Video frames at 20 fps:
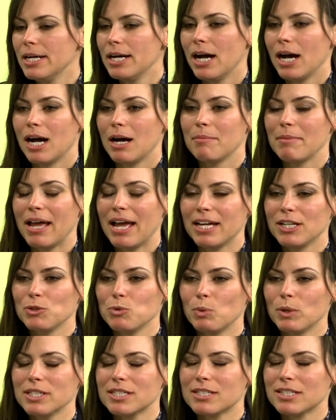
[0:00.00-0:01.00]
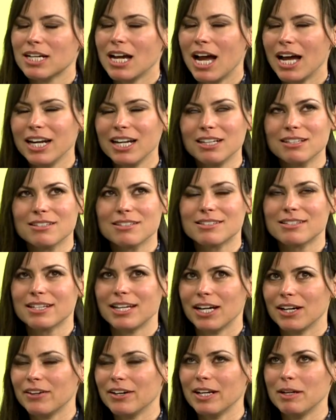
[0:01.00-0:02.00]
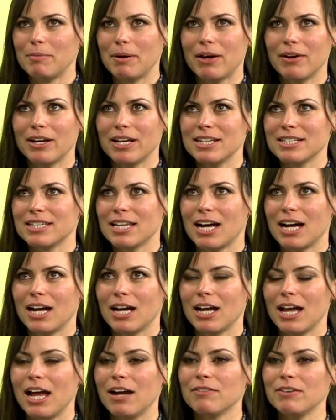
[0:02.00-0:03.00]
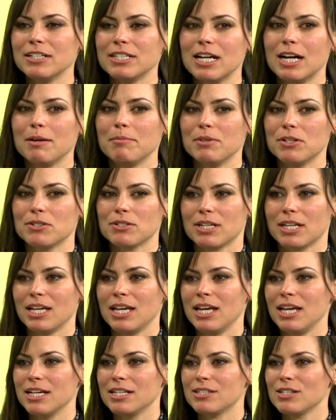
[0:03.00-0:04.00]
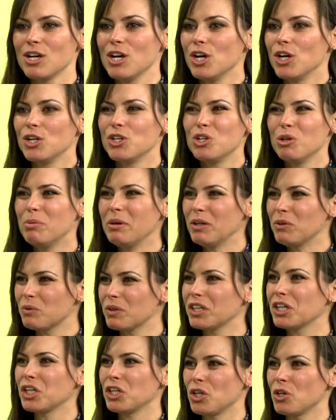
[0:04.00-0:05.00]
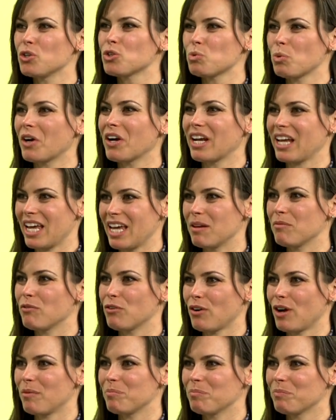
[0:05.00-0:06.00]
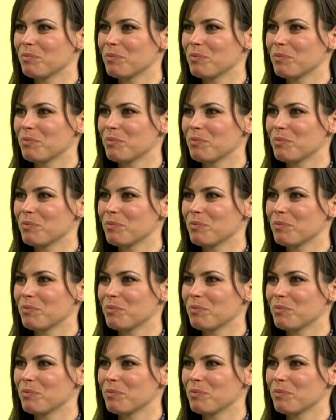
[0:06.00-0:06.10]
Um, and what's kind of scary about it is that every time there's a case, nobody really knows where it came from.